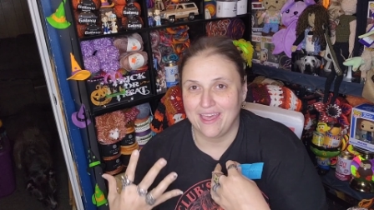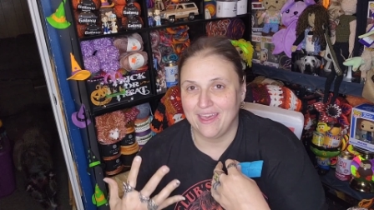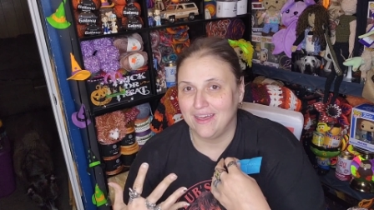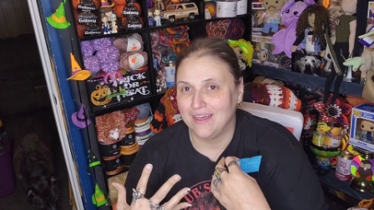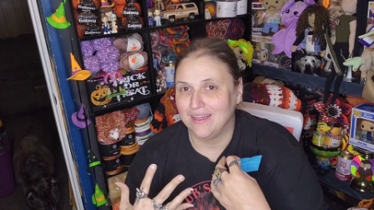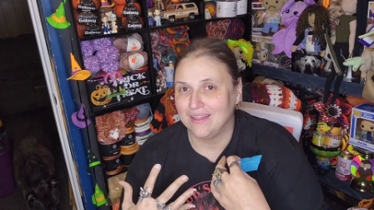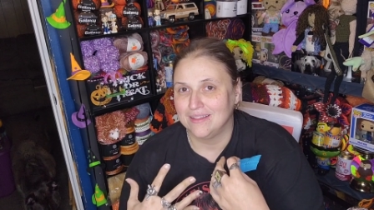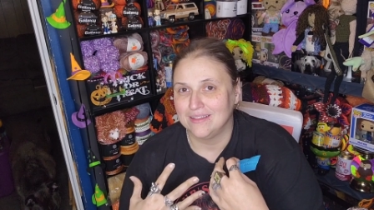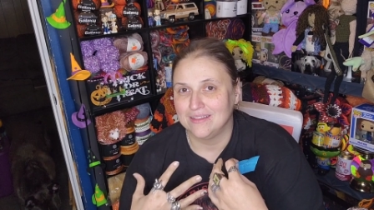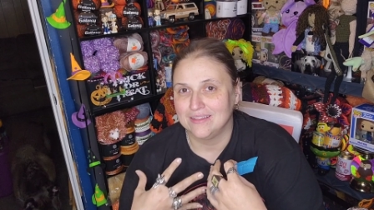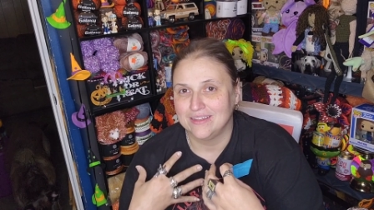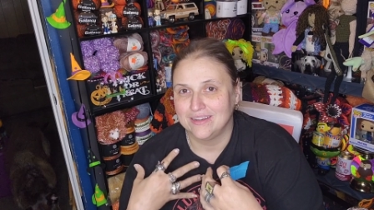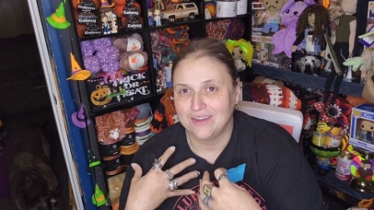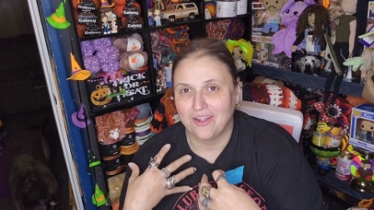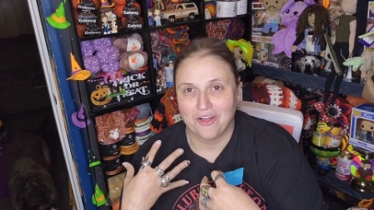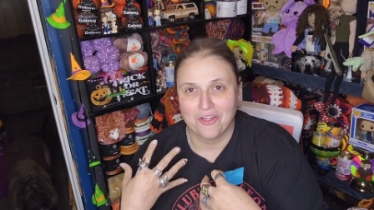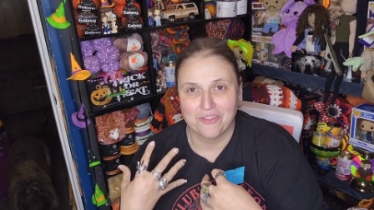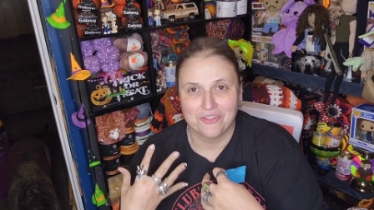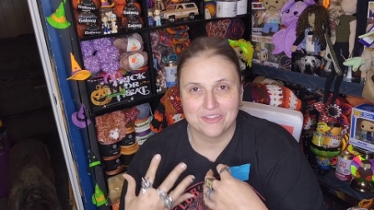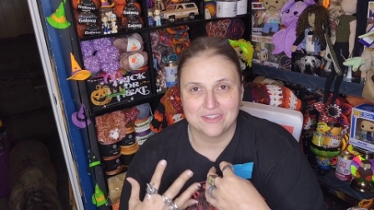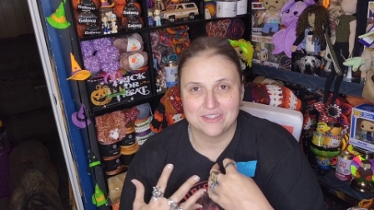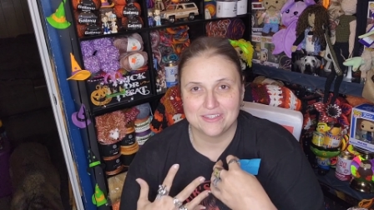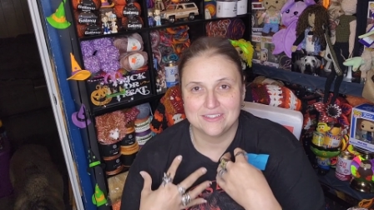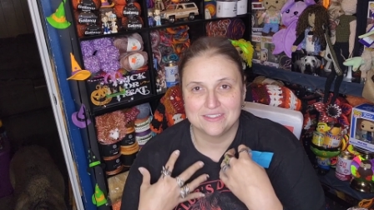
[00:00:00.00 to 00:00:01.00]
El and all
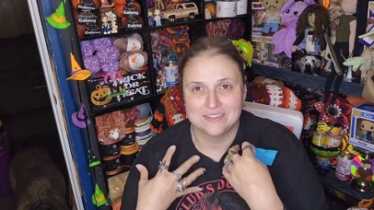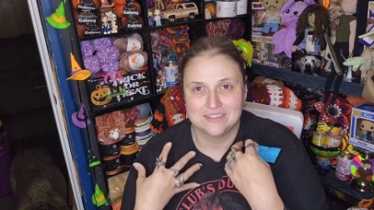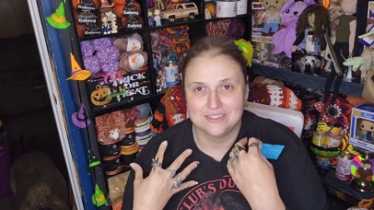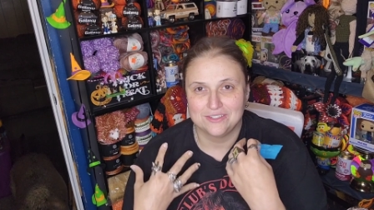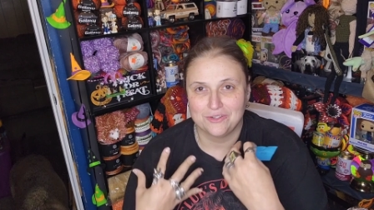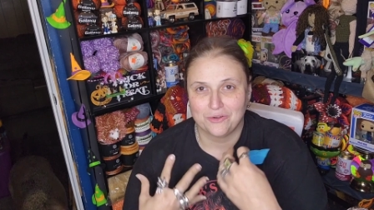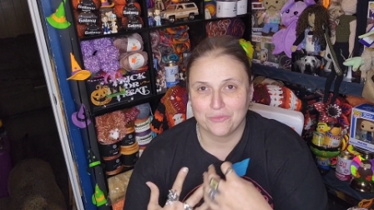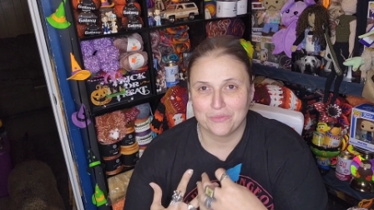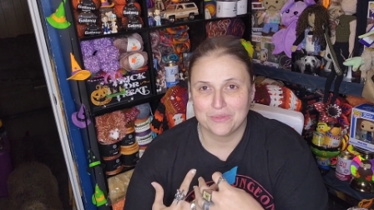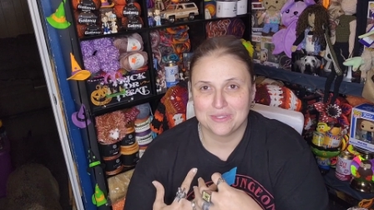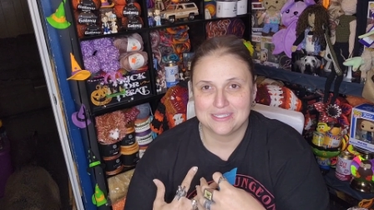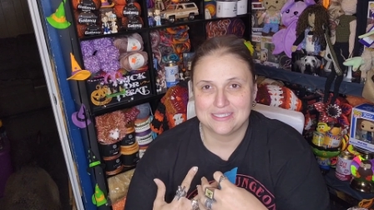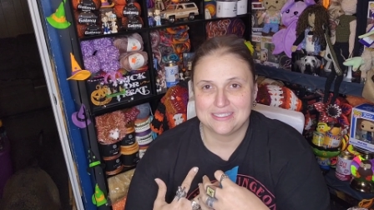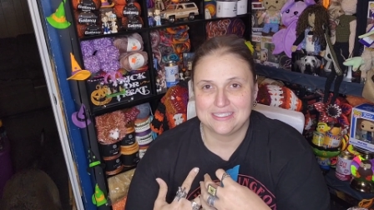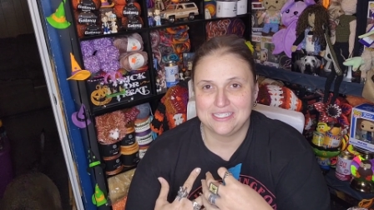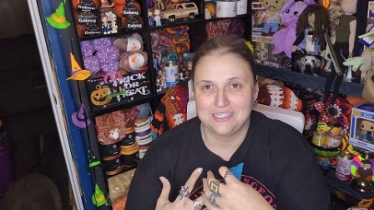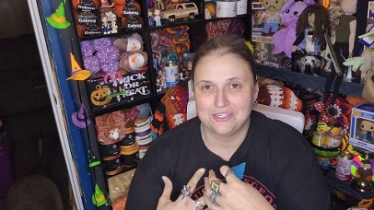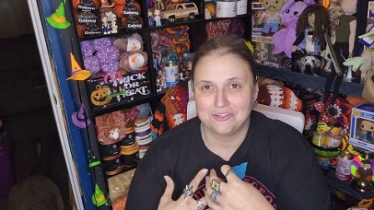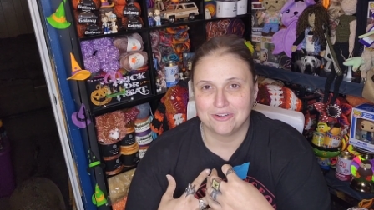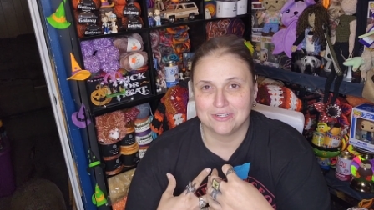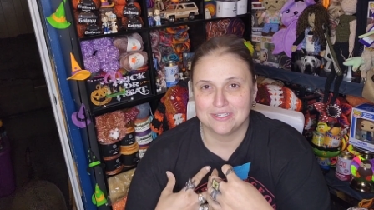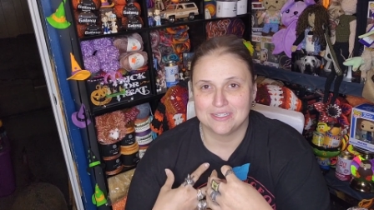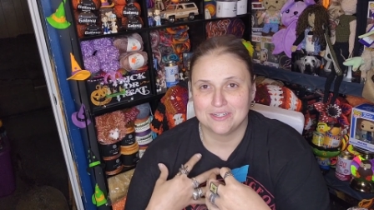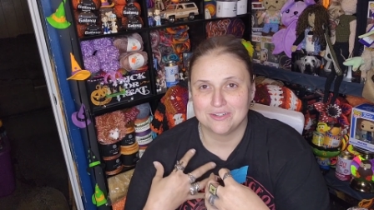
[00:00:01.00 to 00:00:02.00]
the you know the
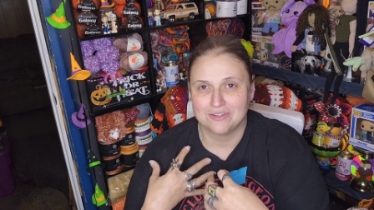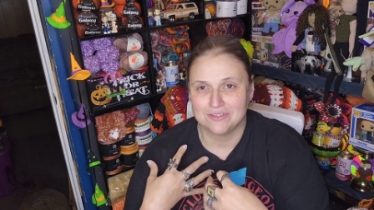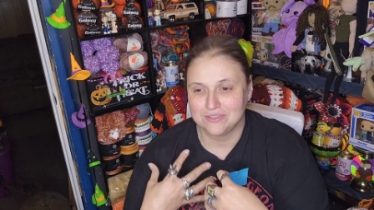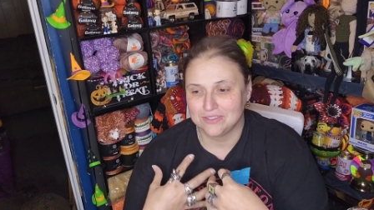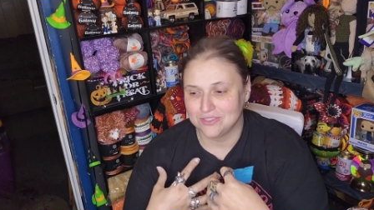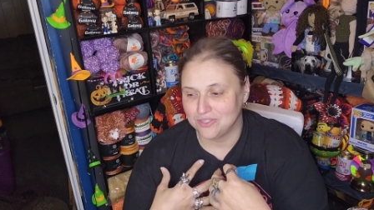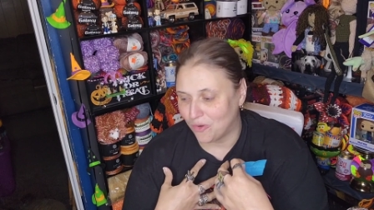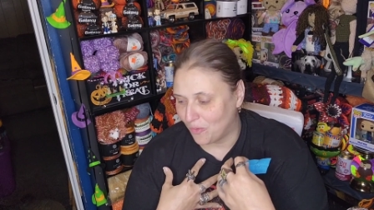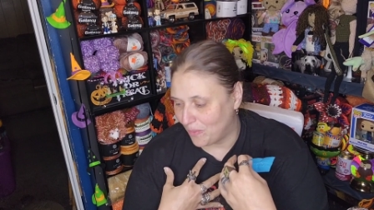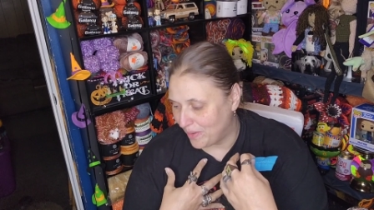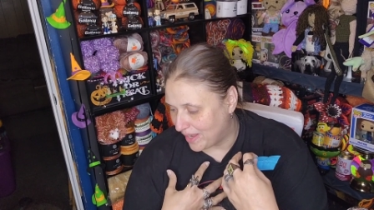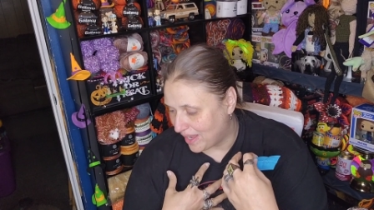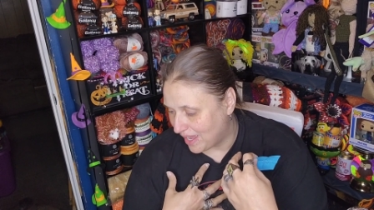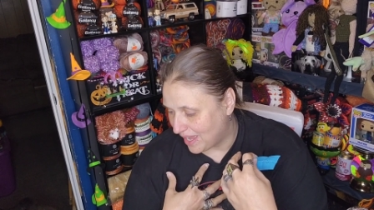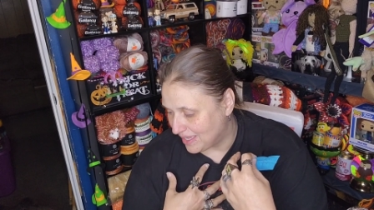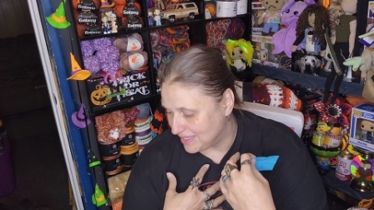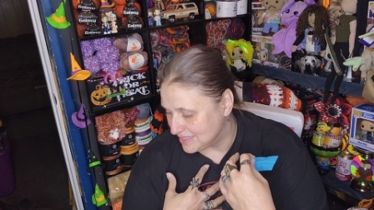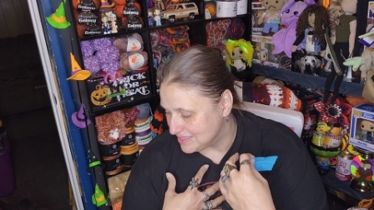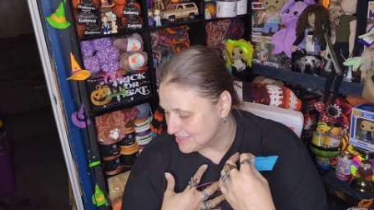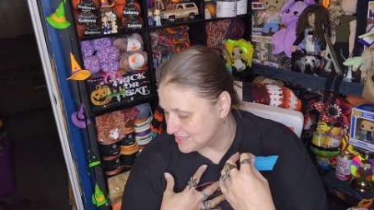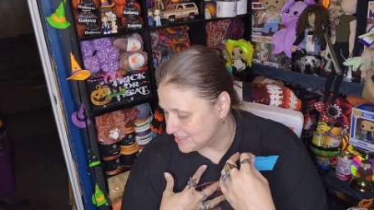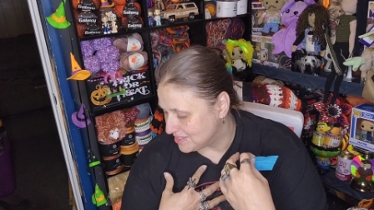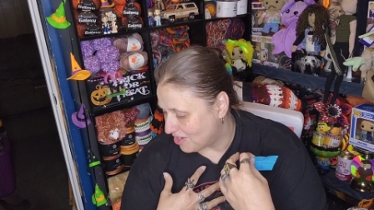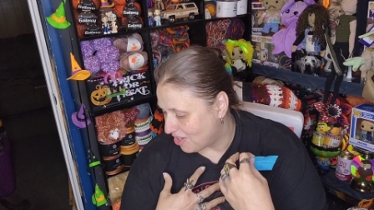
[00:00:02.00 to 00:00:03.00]
secret going
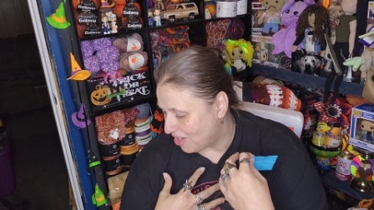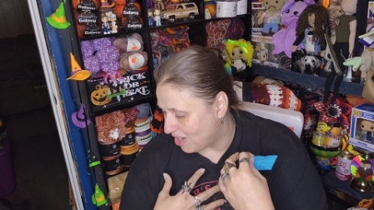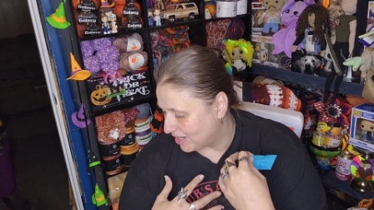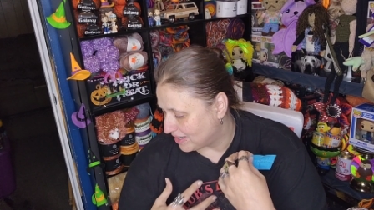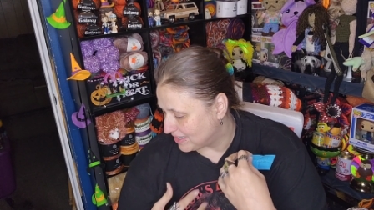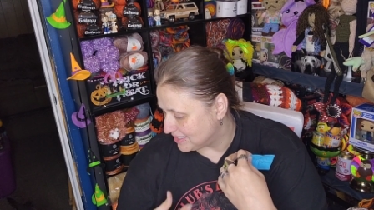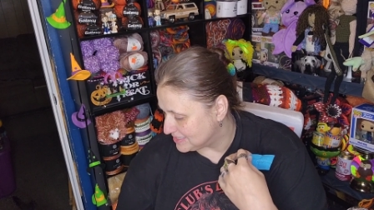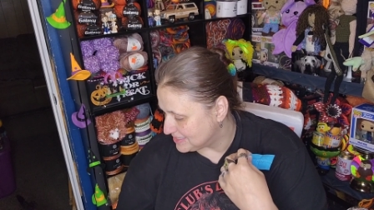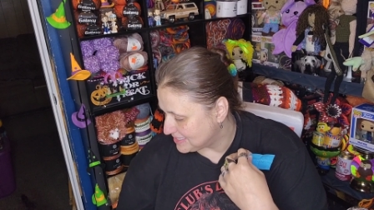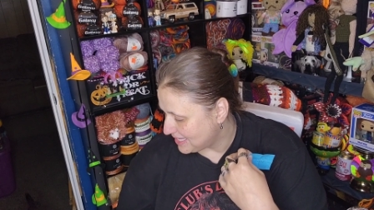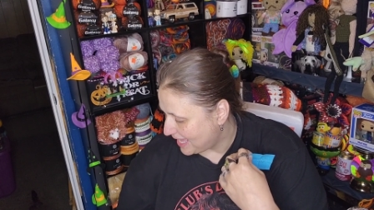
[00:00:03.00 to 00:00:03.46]
ons and Hawkins.